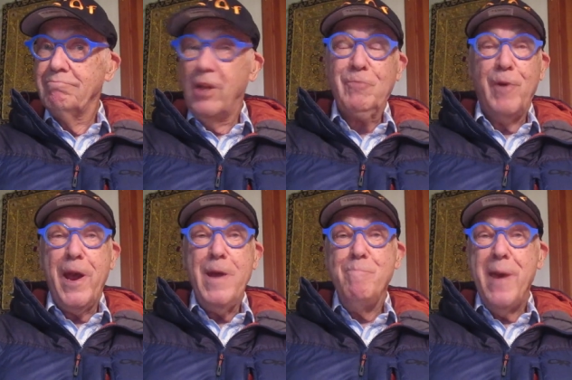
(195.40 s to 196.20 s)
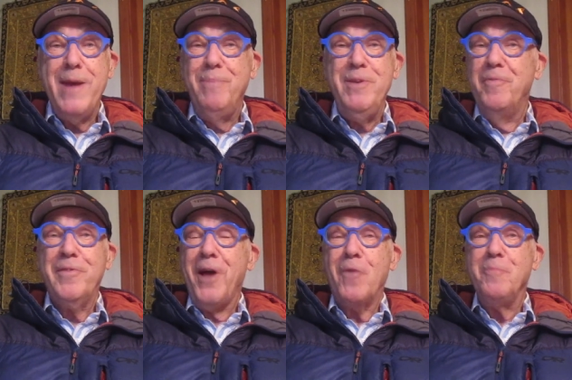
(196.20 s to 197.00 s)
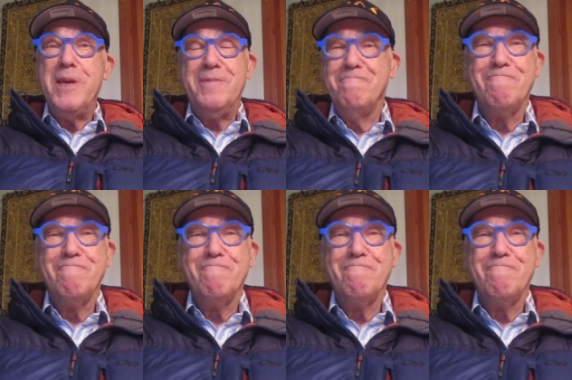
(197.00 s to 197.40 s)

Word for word: it may be without me.